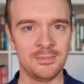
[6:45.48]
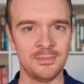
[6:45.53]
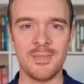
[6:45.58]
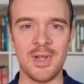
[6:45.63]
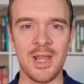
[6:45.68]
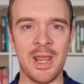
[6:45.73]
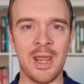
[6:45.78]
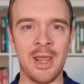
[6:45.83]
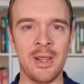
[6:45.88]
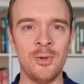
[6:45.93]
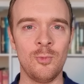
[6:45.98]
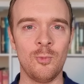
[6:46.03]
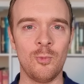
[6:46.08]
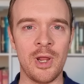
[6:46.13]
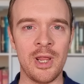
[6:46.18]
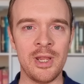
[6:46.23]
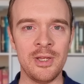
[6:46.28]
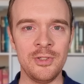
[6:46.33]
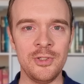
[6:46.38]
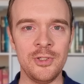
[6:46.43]
And
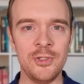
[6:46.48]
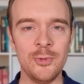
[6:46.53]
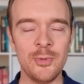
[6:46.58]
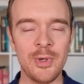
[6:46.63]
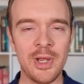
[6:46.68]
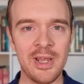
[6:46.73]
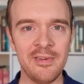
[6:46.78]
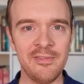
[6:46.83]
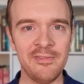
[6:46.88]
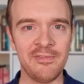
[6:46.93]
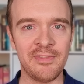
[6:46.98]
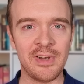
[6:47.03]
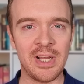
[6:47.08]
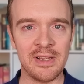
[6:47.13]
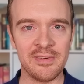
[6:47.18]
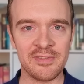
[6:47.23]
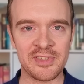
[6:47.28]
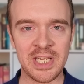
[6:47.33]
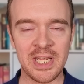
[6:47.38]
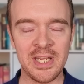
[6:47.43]
when you have
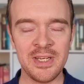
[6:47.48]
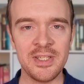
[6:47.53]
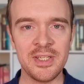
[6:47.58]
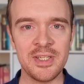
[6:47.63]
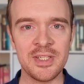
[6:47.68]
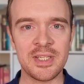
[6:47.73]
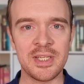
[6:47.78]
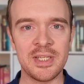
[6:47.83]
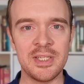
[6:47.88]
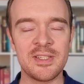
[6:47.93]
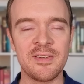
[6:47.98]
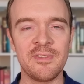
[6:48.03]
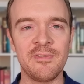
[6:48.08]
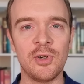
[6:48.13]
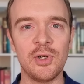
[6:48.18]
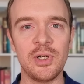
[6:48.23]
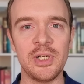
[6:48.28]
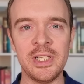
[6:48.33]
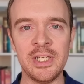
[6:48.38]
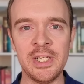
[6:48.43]
5 sentences
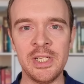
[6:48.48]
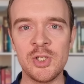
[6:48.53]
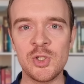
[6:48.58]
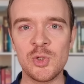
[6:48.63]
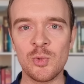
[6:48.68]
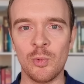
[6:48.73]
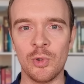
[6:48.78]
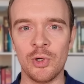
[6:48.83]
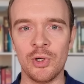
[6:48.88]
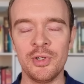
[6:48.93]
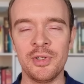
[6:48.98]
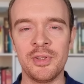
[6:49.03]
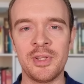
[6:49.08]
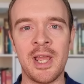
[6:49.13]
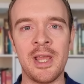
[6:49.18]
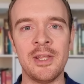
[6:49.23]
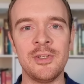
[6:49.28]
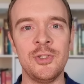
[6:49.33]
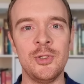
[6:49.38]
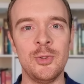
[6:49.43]
for each word
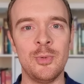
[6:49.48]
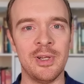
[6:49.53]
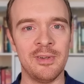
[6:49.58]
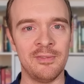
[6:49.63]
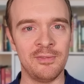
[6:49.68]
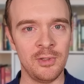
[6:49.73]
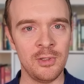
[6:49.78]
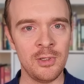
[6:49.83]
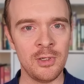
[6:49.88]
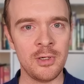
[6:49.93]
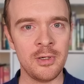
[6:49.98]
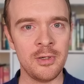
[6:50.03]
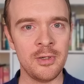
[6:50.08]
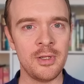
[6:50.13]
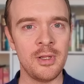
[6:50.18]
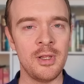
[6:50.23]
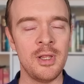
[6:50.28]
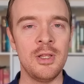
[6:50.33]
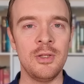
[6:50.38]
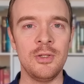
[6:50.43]
that you have learned,
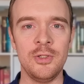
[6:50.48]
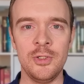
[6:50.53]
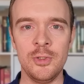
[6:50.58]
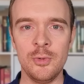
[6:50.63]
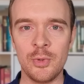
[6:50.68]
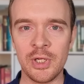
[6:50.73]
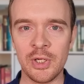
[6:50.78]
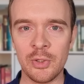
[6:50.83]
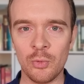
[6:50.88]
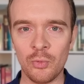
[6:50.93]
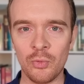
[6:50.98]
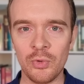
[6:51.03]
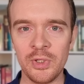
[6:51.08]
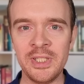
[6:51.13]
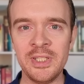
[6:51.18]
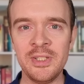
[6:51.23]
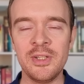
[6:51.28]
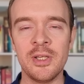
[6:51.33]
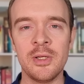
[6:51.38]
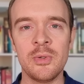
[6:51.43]
you can
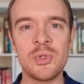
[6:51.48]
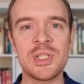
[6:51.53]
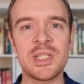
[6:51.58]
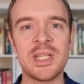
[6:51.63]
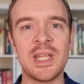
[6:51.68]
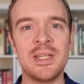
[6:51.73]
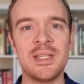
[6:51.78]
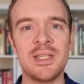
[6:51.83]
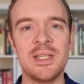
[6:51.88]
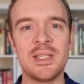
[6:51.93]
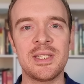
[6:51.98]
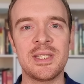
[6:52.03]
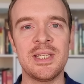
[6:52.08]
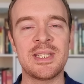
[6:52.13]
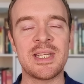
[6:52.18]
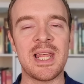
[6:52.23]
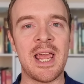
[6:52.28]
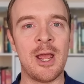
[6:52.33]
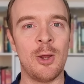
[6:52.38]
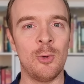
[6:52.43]
read those sentences
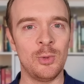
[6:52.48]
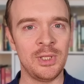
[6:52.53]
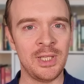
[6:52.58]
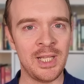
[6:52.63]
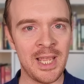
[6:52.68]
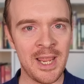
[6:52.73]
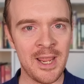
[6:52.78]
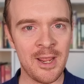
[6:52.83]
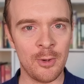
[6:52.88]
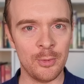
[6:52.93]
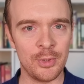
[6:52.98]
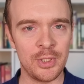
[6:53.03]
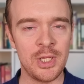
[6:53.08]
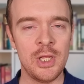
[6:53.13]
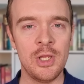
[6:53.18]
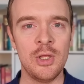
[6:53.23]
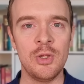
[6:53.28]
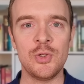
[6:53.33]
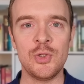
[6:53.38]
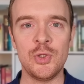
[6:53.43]
out loud
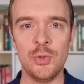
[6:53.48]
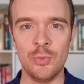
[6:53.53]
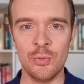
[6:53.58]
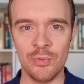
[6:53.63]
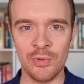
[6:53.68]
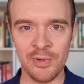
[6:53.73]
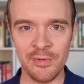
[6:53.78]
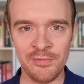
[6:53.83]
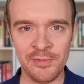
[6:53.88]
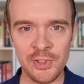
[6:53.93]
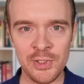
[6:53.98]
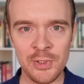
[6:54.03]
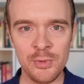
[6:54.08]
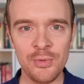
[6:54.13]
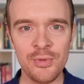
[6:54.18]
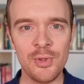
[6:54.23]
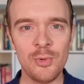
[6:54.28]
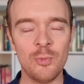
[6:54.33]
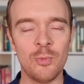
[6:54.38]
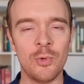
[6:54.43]
to review
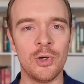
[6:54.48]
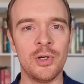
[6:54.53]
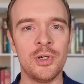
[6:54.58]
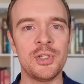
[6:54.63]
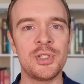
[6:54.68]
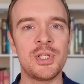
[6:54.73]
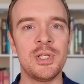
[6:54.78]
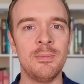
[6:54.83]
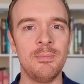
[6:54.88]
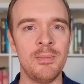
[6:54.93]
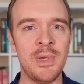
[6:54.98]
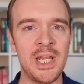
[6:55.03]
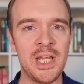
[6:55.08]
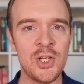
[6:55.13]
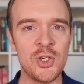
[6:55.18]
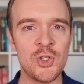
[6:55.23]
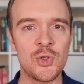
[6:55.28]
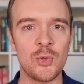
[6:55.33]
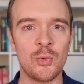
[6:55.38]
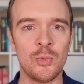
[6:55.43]
the word to make
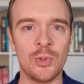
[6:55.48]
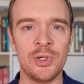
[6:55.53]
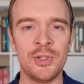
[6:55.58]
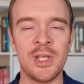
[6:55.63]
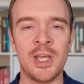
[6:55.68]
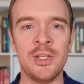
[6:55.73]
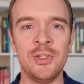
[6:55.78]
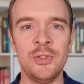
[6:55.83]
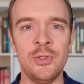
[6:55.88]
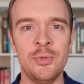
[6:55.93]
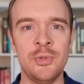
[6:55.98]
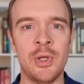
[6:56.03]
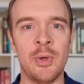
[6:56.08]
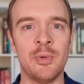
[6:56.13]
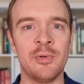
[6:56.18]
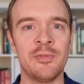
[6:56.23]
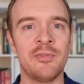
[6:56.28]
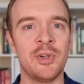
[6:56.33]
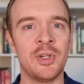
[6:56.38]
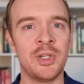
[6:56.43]
sure that you don't
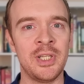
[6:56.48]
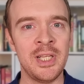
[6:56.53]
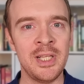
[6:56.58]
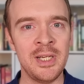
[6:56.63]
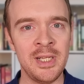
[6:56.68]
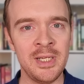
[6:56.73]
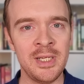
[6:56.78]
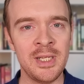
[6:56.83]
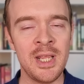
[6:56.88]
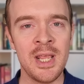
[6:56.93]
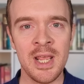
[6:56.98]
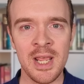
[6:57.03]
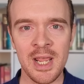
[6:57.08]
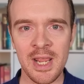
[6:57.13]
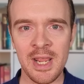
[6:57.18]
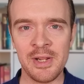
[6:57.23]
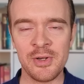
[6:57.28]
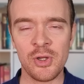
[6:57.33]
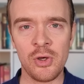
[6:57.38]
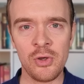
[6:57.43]
forget it,
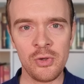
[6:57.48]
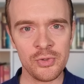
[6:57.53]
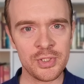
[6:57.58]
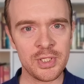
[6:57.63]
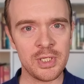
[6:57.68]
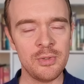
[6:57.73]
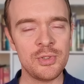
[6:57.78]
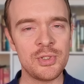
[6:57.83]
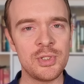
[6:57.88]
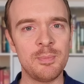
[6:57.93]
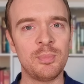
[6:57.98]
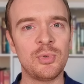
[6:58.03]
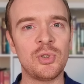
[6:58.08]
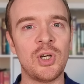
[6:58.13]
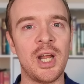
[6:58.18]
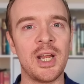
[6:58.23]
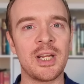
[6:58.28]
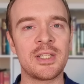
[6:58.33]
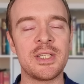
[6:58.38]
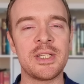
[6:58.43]
and also to
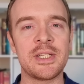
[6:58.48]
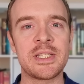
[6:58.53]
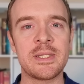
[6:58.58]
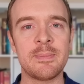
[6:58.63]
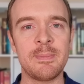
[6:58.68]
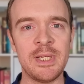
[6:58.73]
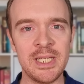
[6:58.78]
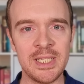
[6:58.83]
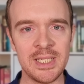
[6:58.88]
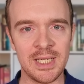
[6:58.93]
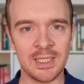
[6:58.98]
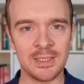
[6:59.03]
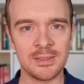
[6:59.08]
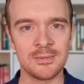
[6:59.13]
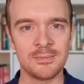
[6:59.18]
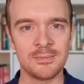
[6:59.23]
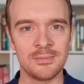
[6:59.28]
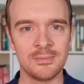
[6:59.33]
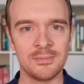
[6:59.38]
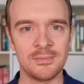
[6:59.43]
practice speaking.
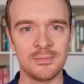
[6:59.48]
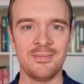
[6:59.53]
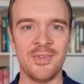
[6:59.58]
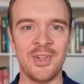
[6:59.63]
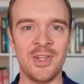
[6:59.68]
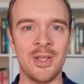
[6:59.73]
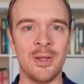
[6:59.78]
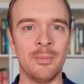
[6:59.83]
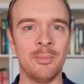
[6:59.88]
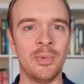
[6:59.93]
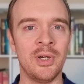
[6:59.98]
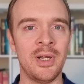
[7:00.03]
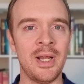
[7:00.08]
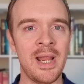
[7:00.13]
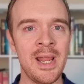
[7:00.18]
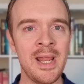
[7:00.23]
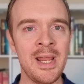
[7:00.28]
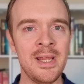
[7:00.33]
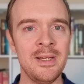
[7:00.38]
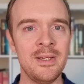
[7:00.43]
Number
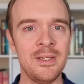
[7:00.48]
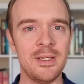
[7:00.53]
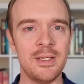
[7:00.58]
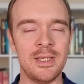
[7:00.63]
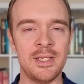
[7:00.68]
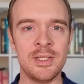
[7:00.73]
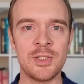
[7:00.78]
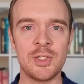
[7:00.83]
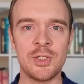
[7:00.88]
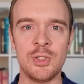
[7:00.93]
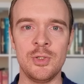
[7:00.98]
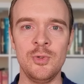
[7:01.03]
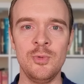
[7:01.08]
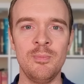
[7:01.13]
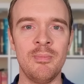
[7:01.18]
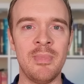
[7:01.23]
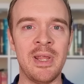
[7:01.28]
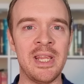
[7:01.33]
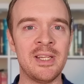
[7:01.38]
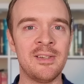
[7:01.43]
8 is to
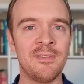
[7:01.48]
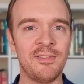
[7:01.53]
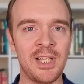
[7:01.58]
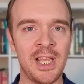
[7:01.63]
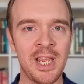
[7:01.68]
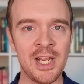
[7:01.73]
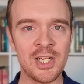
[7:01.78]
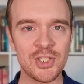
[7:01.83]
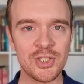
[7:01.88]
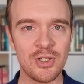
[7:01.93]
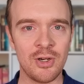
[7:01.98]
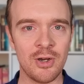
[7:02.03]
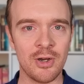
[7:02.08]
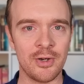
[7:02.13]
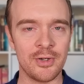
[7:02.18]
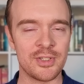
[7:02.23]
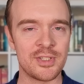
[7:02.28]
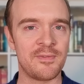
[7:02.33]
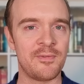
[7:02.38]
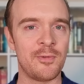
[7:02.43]
make
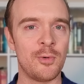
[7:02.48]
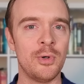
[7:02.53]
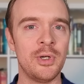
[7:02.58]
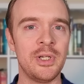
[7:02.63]
flashcards for